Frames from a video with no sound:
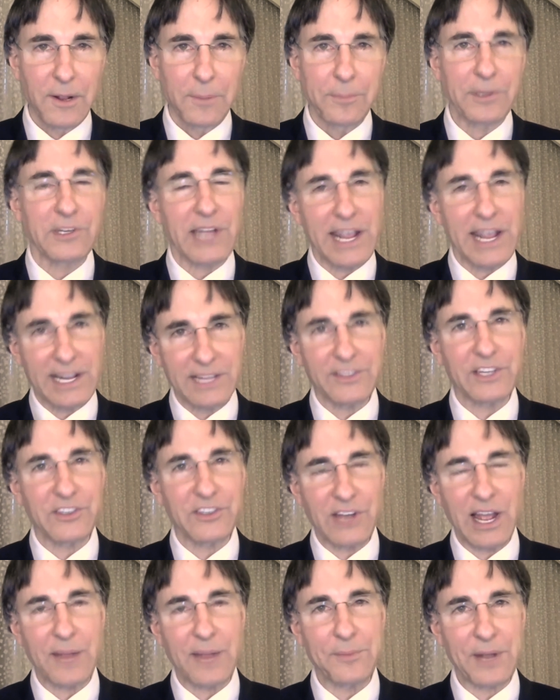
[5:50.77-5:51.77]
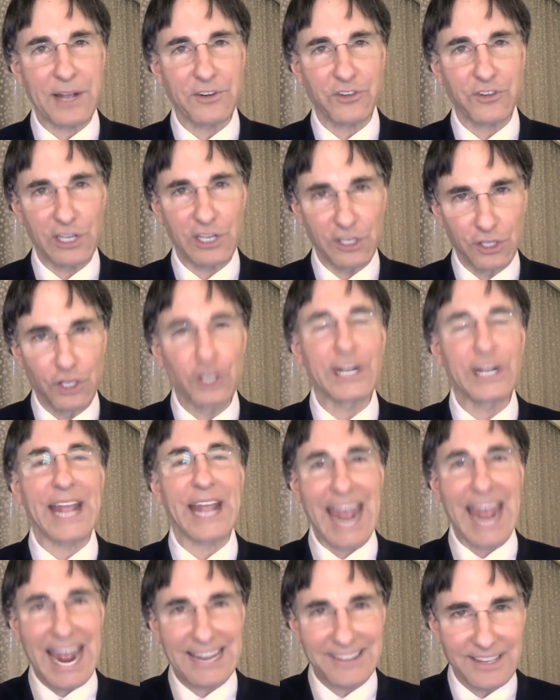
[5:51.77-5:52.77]
But taking the time to actually look
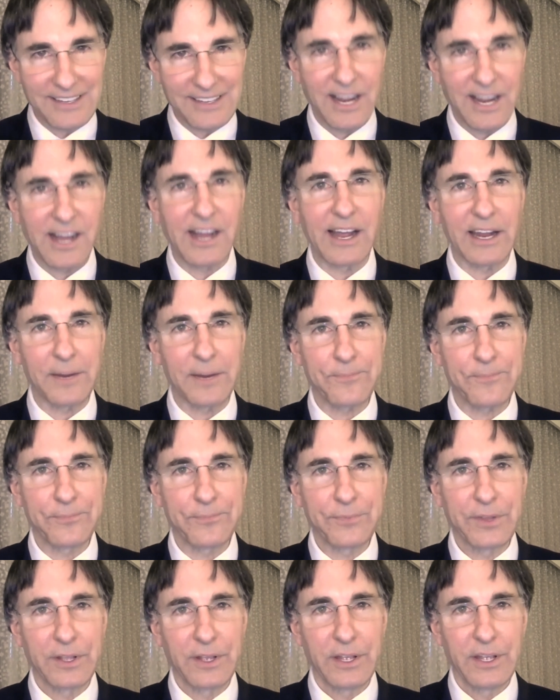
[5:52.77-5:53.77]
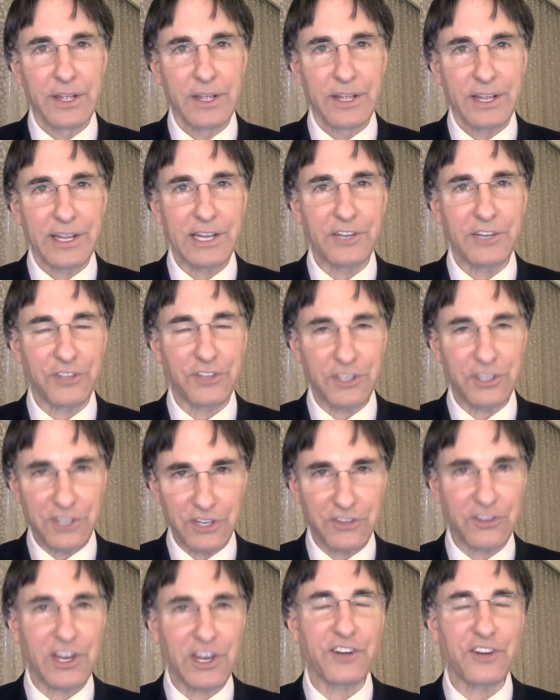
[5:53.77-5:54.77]
at the time is the
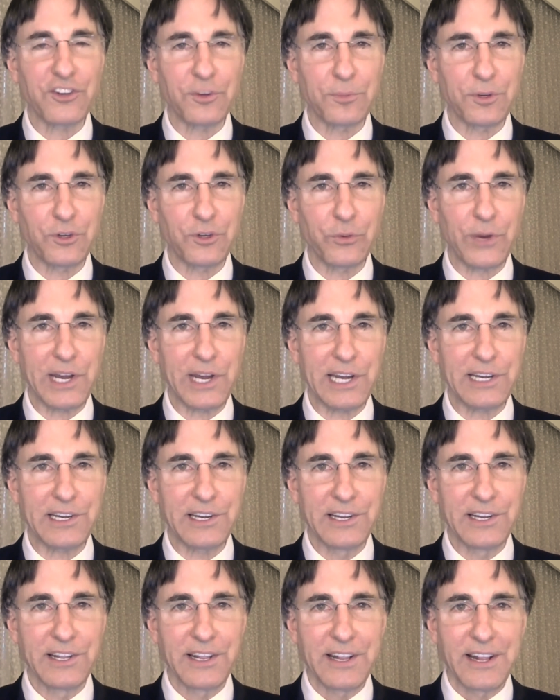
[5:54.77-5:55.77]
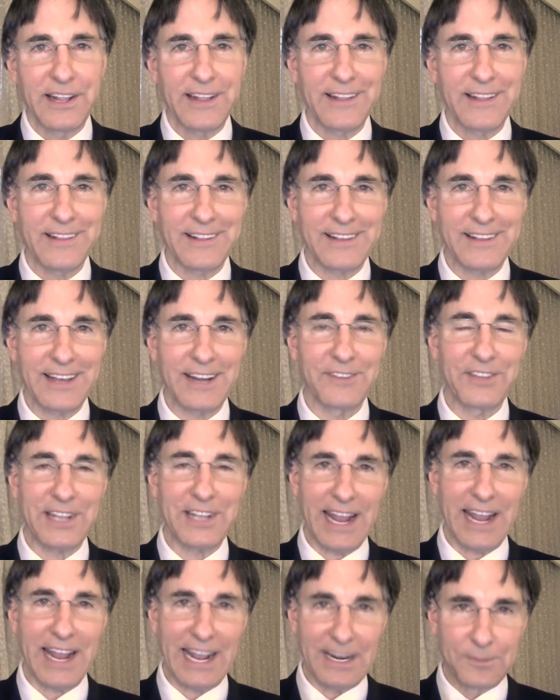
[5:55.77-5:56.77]
distinction between the, kind of
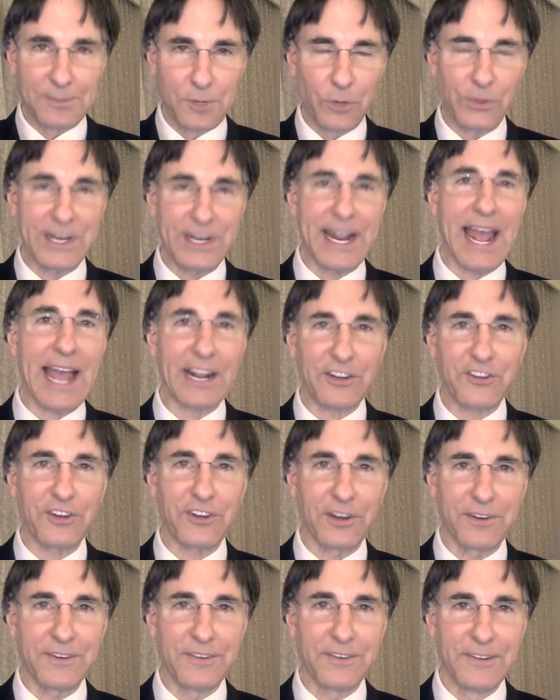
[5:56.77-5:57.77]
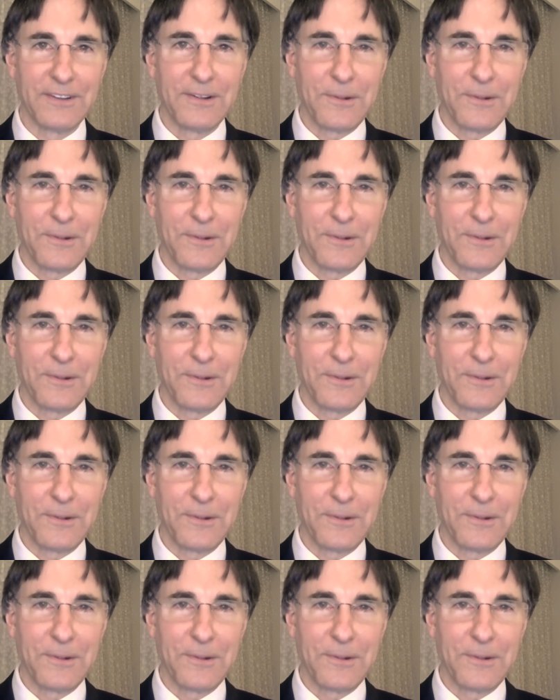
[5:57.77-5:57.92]
the animal reaction,